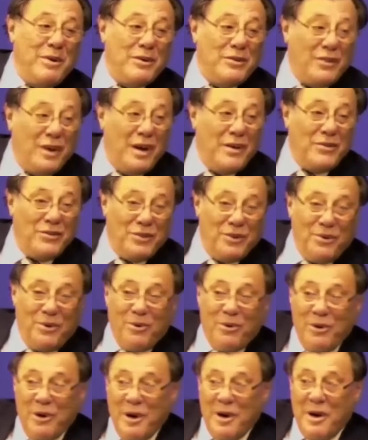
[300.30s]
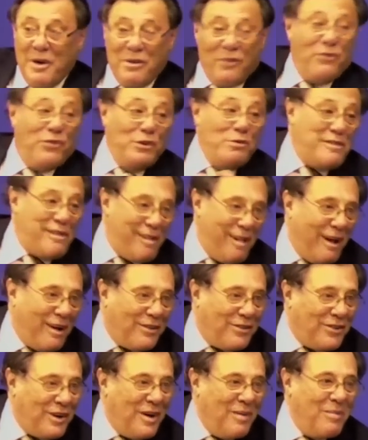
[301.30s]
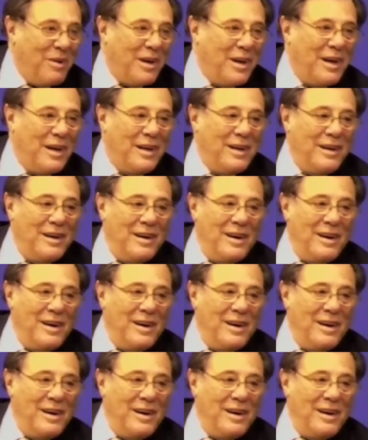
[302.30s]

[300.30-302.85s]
I saw the food trucks coming in.